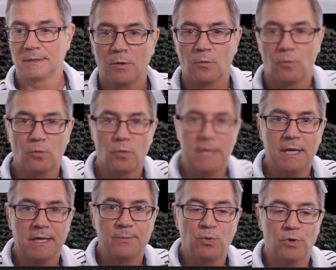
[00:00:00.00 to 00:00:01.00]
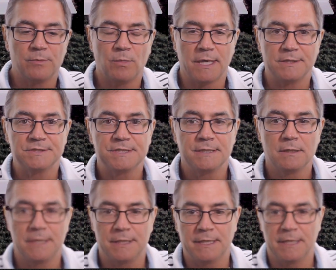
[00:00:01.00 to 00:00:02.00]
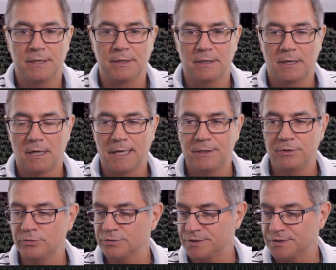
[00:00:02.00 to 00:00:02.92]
When I put my ceiling in, I used a